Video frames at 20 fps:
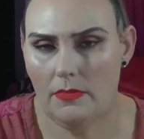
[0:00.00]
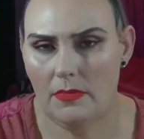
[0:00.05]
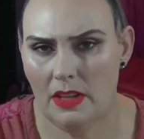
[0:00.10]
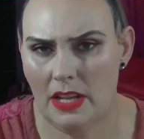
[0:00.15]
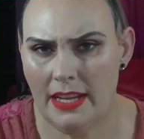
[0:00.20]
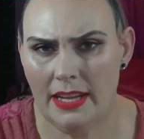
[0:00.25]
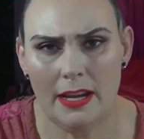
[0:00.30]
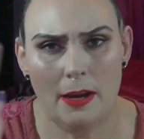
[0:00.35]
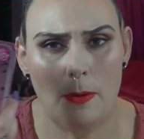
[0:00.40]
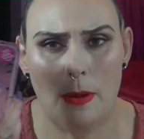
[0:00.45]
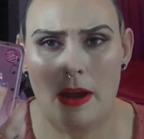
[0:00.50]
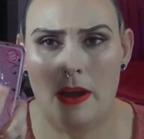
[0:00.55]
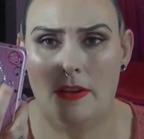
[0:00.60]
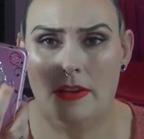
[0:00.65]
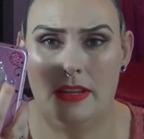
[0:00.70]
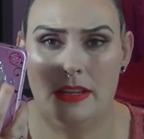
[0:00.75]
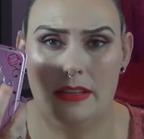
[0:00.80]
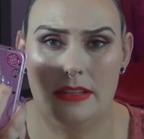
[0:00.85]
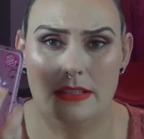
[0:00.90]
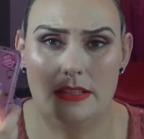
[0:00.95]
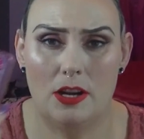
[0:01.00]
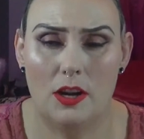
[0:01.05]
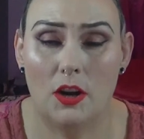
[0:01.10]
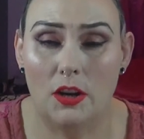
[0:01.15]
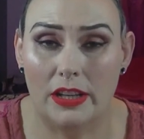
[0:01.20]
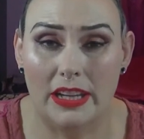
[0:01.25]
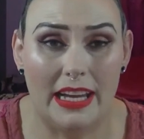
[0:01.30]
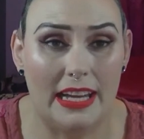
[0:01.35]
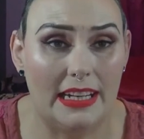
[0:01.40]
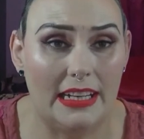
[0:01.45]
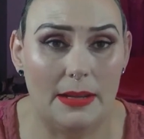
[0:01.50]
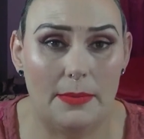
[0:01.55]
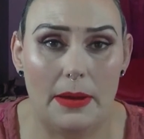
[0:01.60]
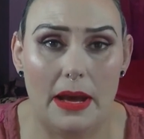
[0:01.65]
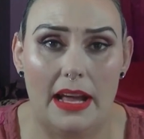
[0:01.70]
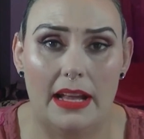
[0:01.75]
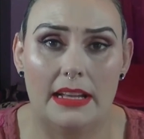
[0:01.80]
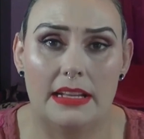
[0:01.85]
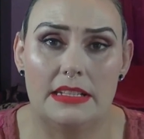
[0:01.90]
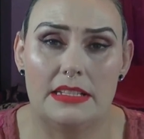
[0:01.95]
and go out and get these Hard Candy
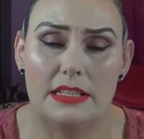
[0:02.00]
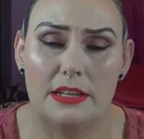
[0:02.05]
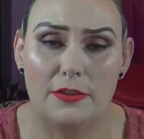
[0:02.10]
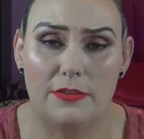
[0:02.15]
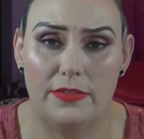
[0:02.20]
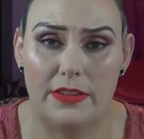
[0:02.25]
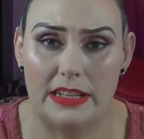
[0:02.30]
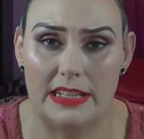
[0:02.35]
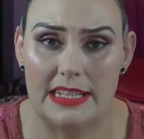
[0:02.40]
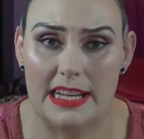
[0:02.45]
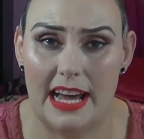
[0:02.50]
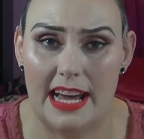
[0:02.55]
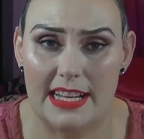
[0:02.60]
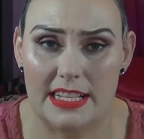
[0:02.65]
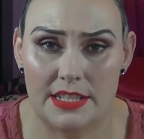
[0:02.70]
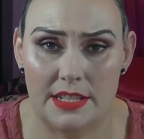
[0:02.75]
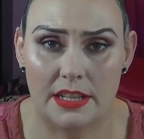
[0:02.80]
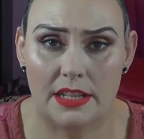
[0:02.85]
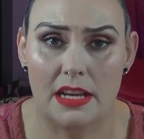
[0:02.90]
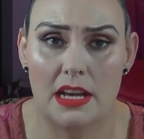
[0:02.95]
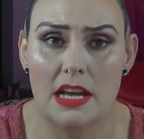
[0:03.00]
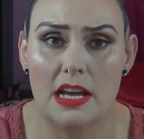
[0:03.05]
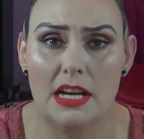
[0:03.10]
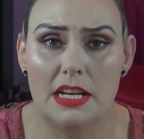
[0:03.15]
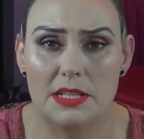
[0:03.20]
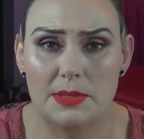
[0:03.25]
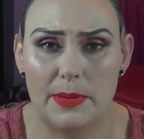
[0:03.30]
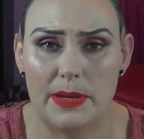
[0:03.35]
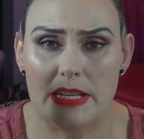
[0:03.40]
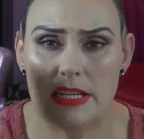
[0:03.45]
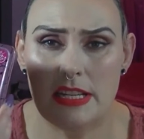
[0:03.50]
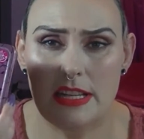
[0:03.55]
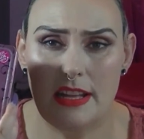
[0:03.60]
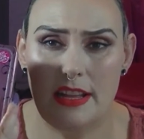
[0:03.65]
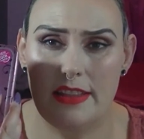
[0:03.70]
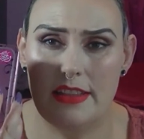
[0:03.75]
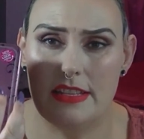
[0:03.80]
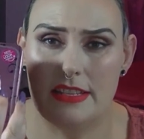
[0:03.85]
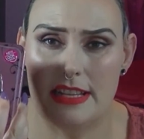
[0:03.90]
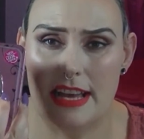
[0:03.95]
palettes. They're fantastic, especially
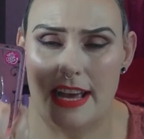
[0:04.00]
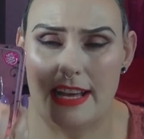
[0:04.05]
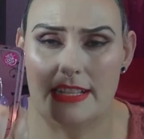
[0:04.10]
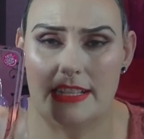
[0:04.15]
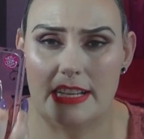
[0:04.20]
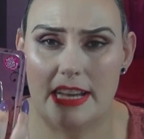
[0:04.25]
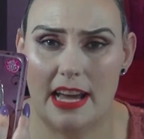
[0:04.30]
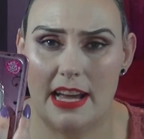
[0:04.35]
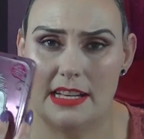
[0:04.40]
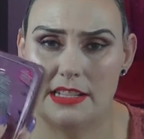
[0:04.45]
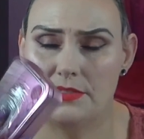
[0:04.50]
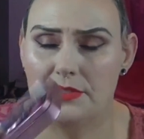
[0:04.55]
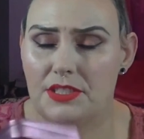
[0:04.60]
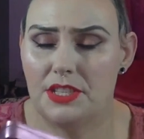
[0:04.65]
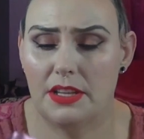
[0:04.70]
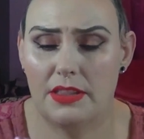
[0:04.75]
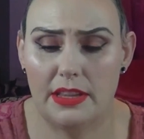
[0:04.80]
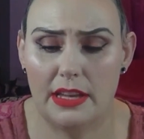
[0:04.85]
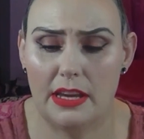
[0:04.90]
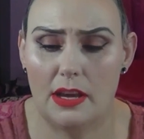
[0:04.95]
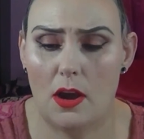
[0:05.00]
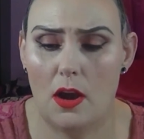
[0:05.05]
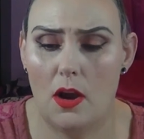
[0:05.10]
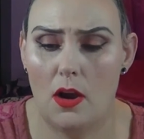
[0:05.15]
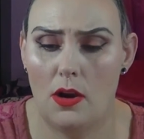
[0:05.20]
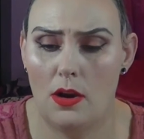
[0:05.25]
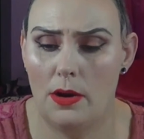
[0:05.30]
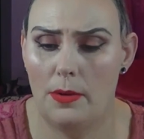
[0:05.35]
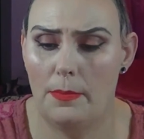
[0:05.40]
like the Sassy Eyes, which I think are